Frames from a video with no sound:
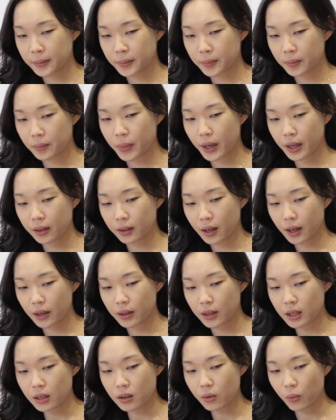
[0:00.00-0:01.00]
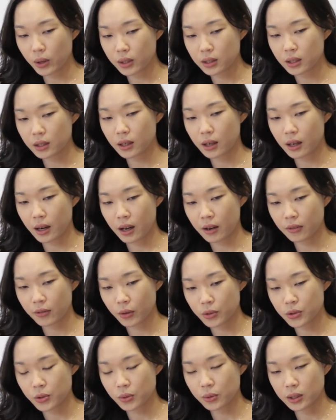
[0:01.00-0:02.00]
But I think one thing that I have
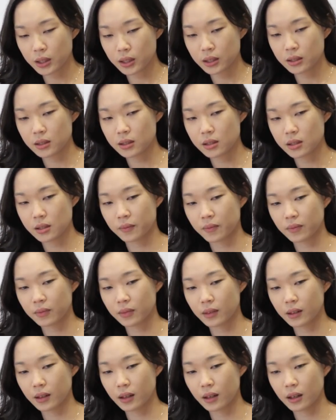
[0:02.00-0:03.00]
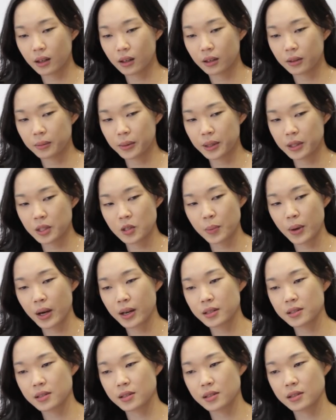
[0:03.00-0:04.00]
also learned in this
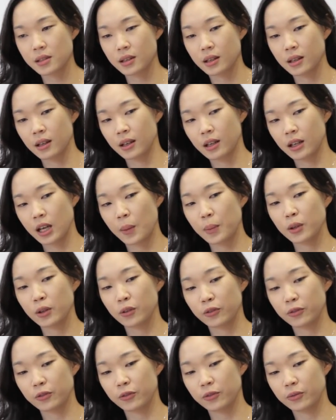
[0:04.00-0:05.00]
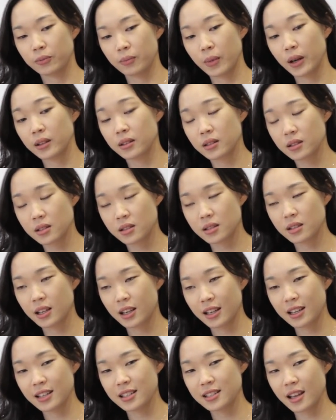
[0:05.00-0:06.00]
past couple of months
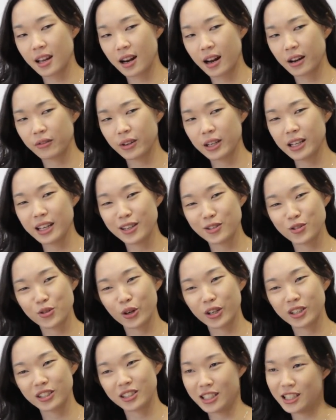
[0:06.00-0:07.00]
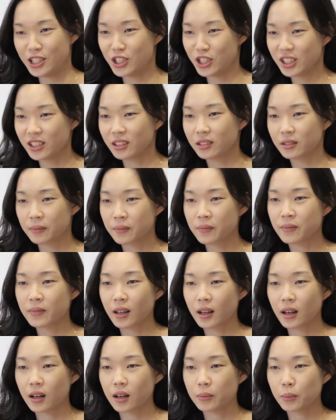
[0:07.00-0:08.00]
is that I really enjoy teaching,
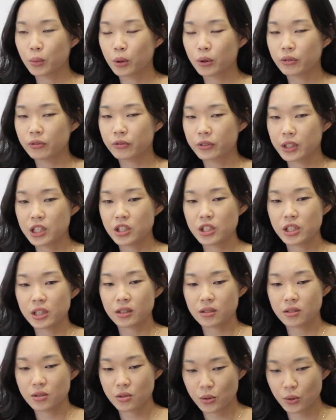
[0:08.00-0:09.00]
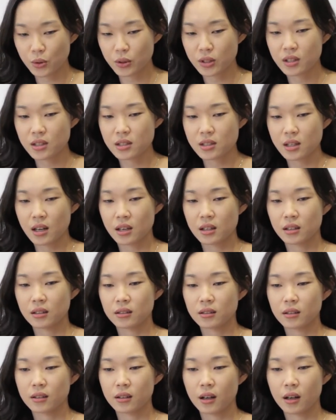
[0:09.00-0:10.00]
both teaching students
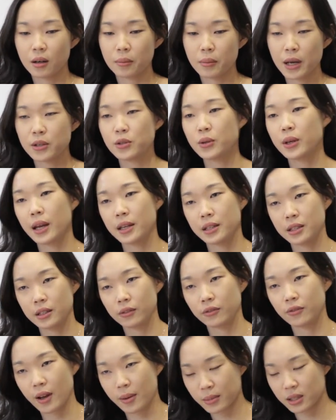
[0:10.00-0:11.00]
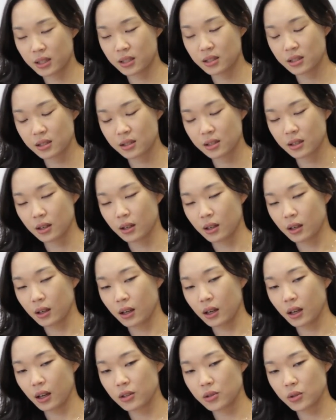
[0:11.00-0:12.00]
and educating families.
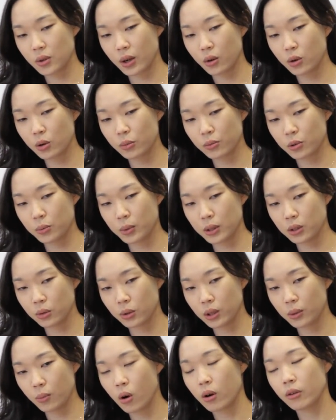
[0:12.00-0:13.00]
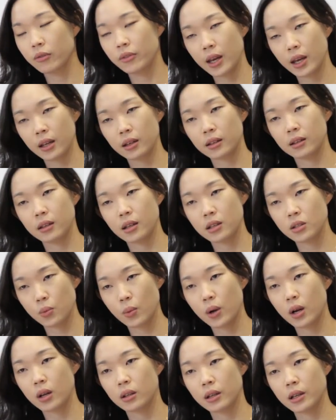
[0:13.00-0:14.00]
And so I hope to be doing more of that as
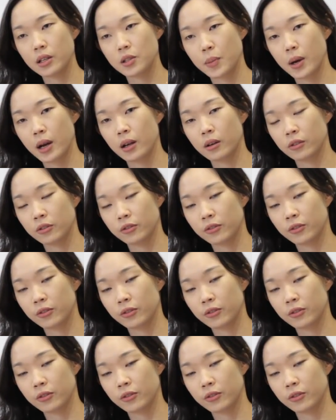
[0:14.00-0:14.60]
well as part of